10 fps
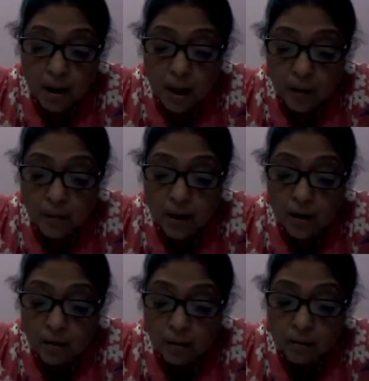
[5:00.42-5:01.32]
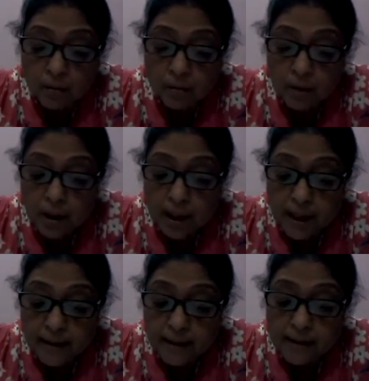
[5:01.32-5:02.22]
You will know
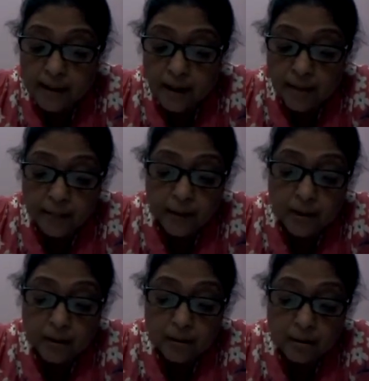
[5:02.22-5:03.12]
it is the leopard.